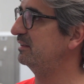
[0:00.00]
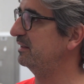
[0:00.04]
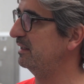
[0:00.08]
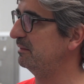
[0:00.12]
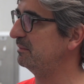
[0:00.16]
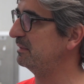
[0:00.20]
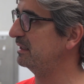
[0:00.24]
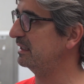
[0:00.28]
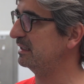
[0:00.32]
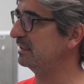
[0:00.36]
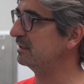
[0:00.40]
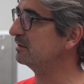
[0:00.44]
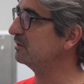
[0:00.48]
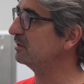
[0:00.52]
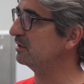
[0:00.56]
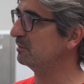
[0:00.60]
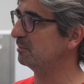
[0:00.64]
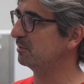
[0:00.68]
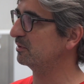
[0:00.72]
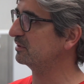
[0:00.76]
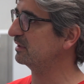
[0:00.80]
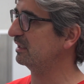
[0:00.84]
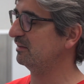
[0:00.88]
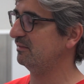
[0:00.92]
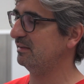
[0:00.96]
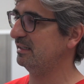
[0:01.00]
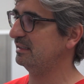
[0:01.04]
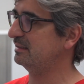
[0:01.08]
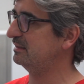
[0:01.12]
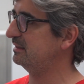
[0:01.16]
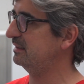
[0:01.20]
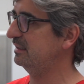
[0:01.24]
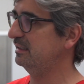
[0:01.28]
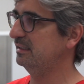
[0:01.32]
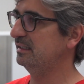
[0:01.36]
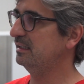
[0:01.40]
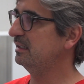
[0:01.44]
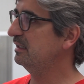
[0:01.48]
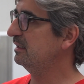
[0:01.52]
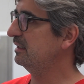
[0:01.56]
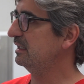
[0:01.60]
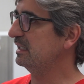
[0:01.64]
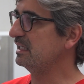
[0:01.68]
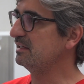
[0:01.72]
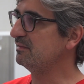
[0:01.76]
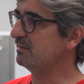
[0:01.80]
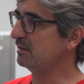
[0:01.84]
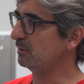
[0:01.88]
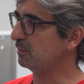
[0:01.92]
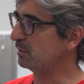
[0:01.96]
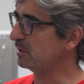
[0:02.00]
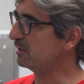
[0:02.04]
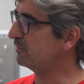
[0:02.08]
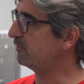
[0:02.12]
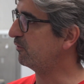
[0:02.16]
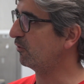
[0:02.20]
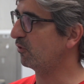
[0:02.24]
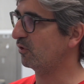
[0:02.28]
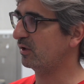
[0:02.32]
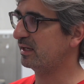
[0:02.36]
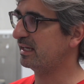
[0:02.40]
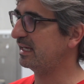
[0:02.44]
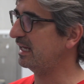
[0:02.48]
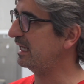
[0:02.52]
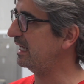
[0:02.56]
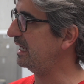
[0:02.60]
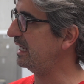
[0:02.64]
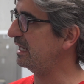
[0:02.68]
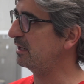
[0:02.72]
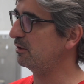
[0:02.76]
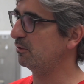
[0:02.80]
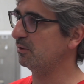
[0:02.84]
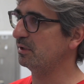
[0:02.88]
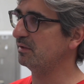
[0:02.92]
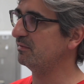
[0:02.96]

I mean, in Uniportal VATS, even with 4K or